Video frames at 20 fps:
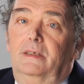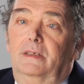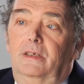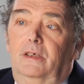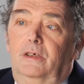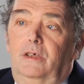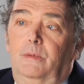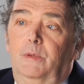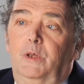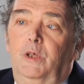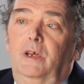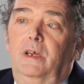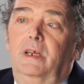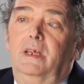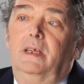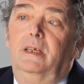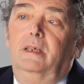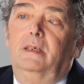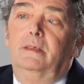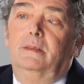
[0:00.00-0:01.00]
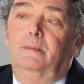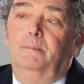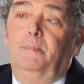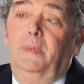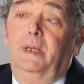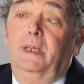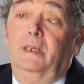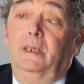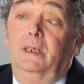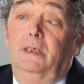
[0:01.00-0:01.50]
the community,
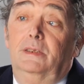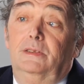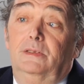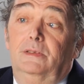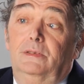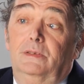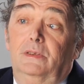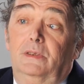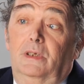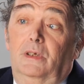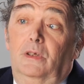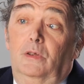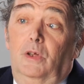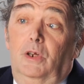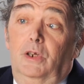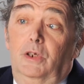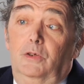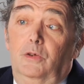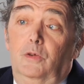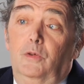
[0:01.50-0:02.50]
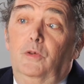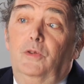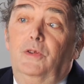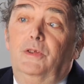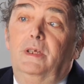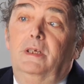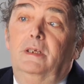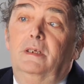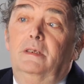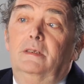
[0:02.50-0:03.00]
mainly a lot of youth
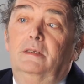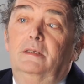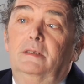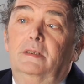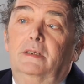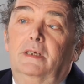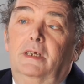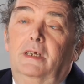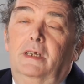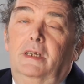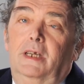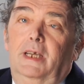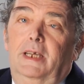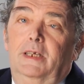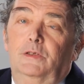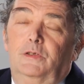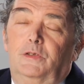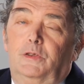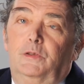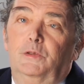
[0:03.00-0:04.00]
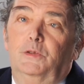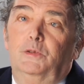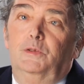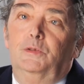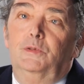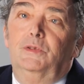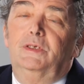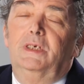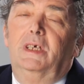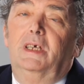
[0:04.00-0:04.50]
and in
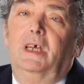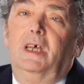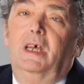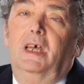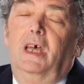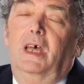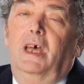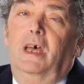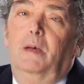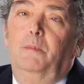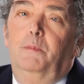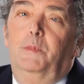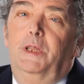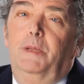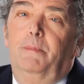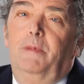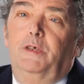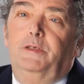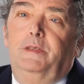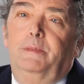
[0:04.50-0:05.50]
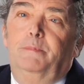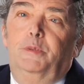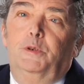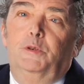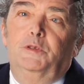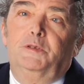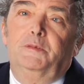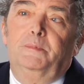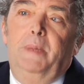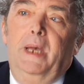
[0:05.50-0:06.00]
schools. But the most
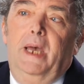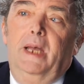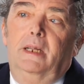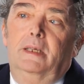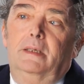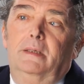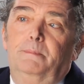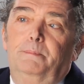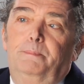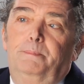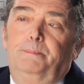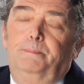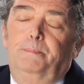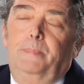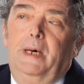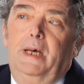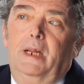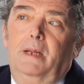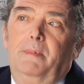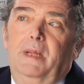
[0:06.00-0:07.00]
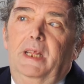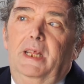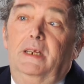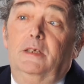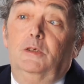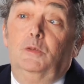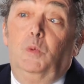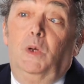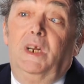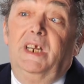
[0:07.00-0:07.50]
important part about that
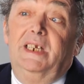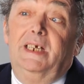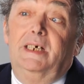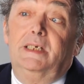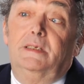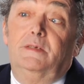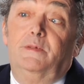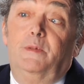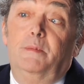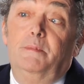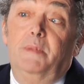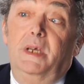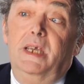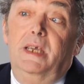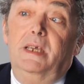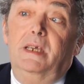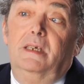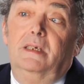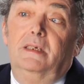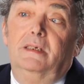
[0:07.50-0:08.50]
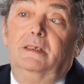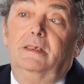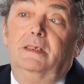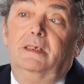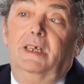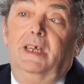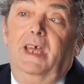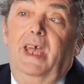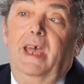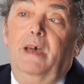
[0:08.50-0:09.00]
is what it does for me,
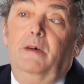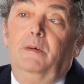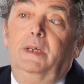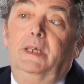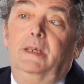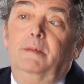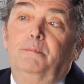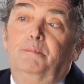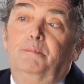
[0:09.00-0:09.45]
how it